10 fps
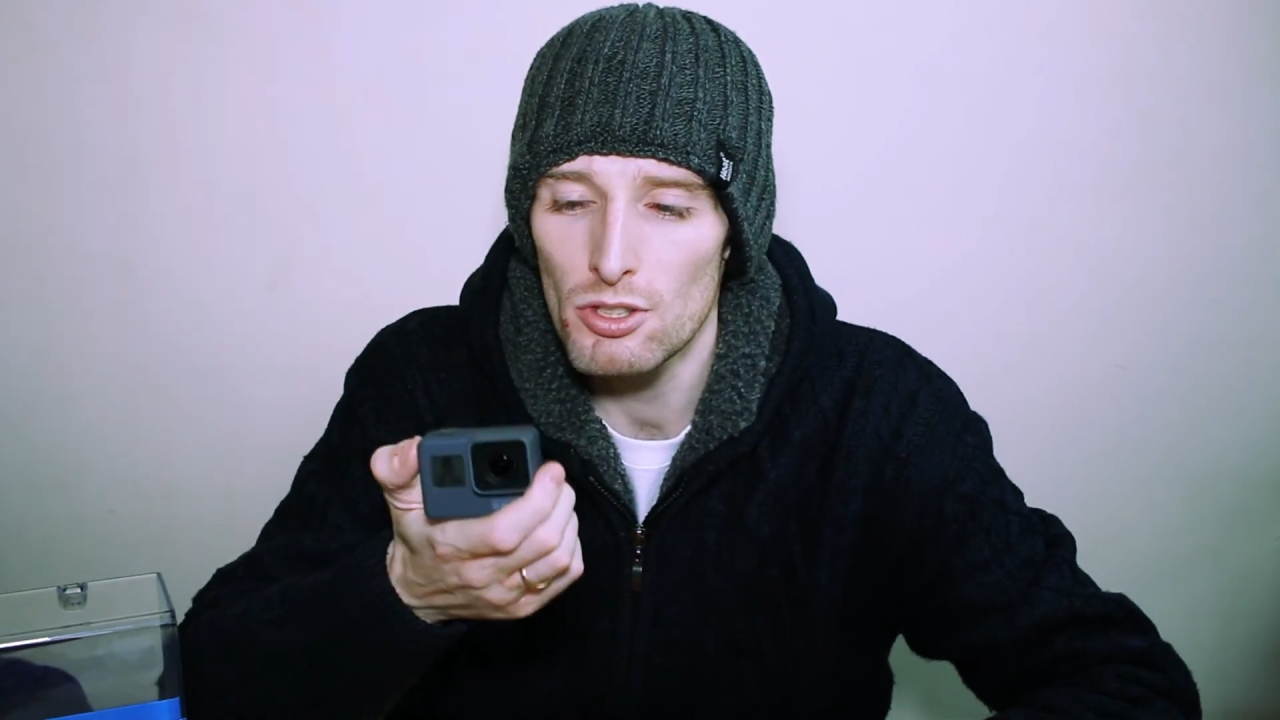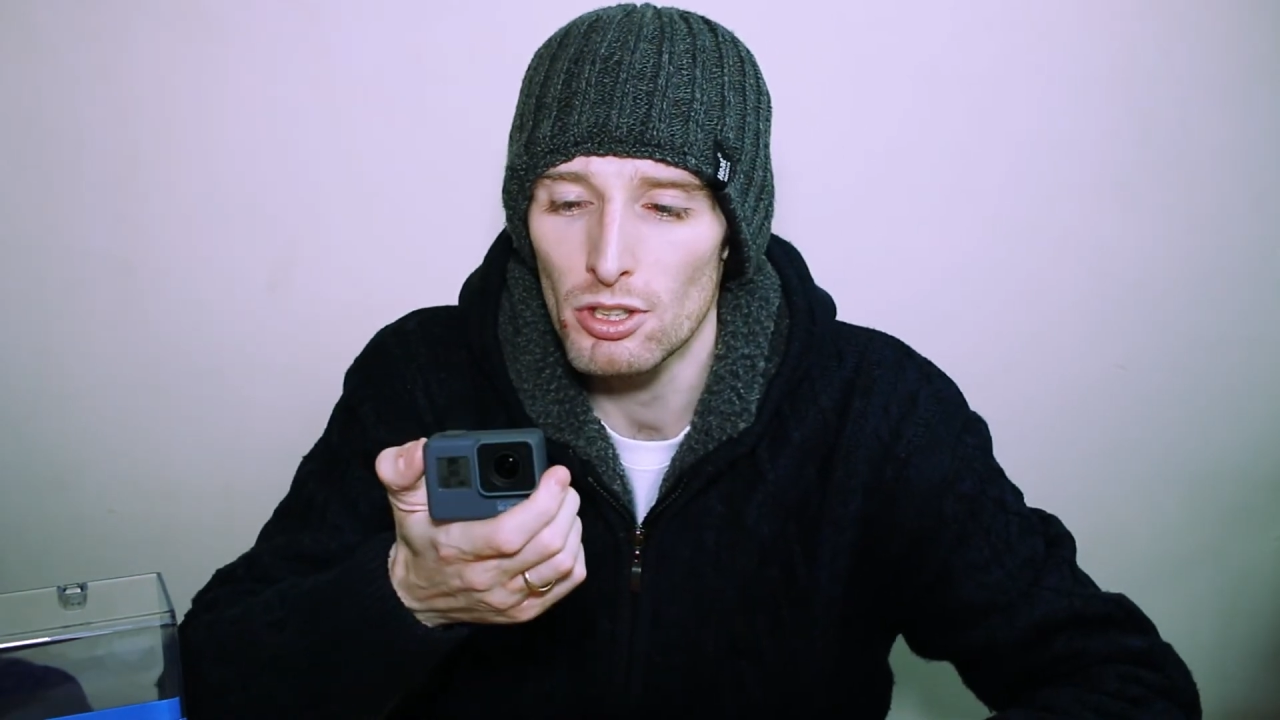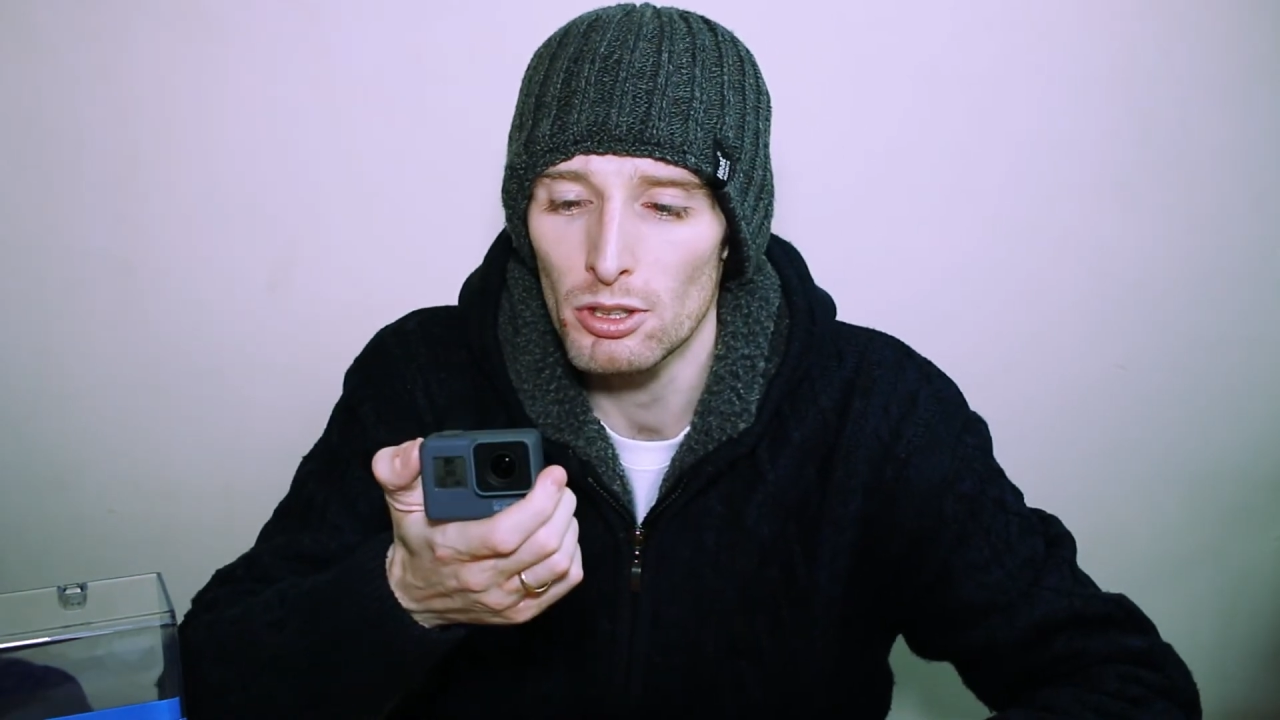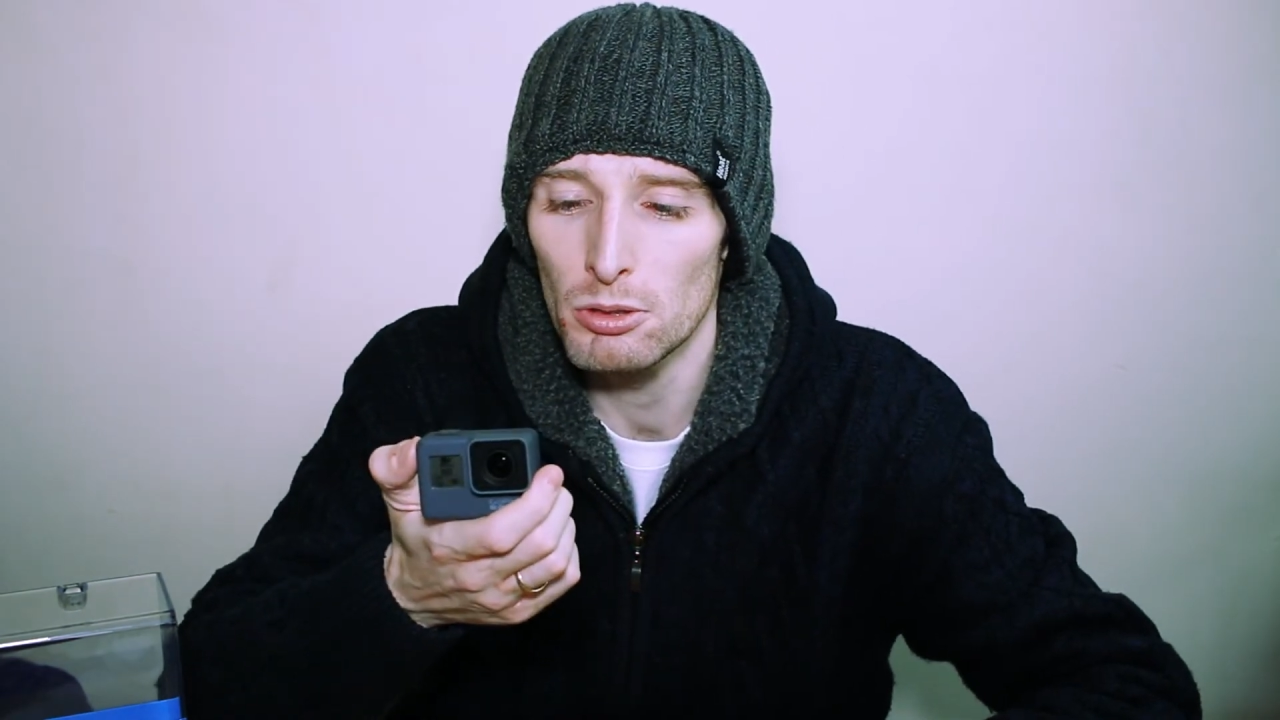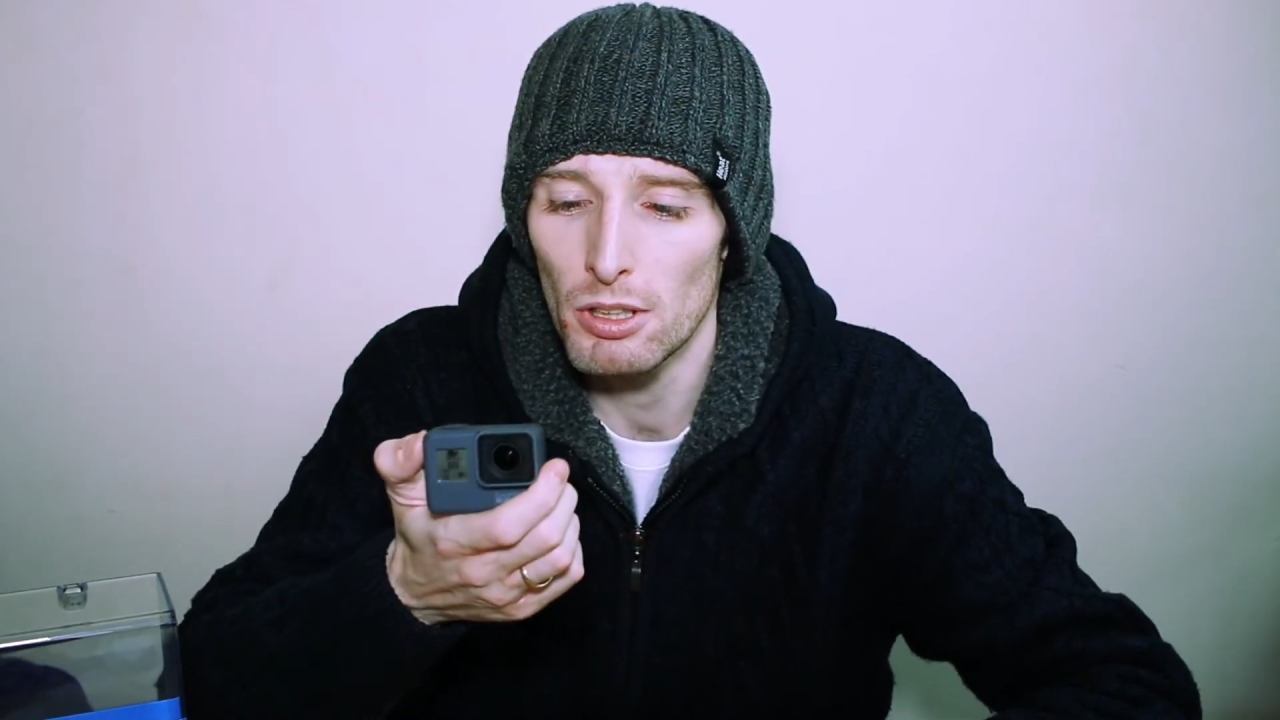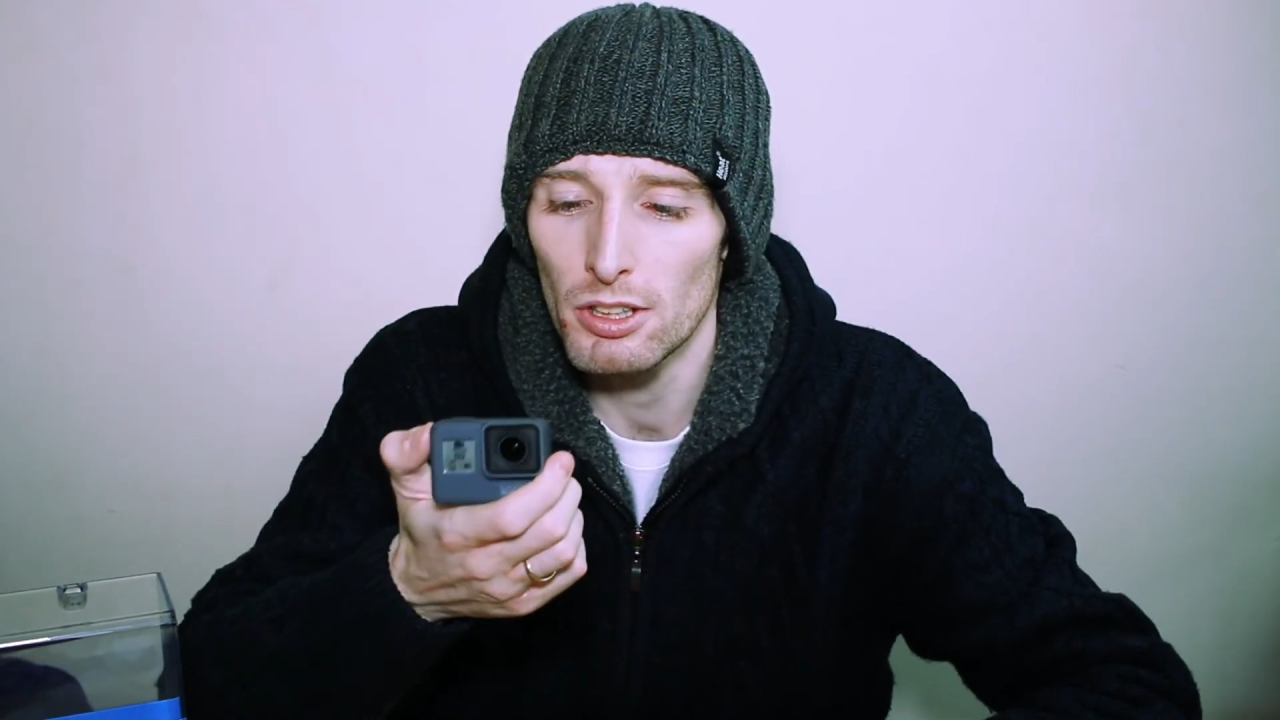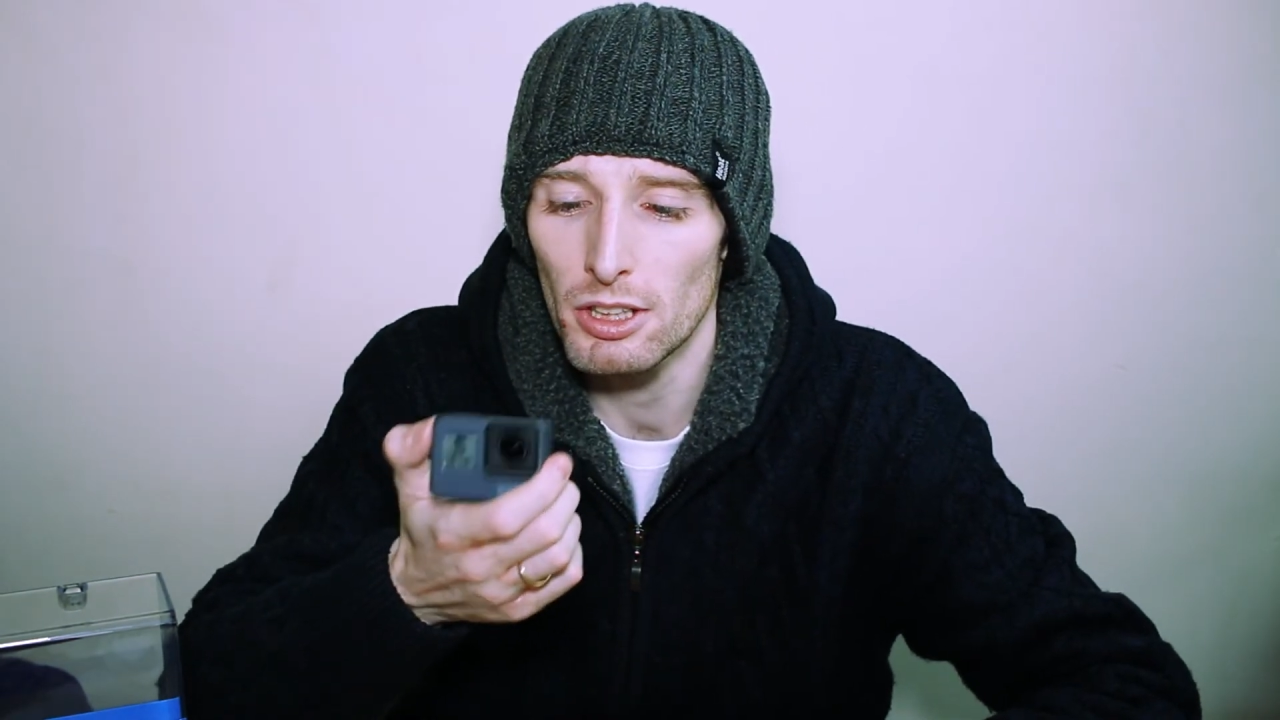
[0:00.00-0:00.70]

to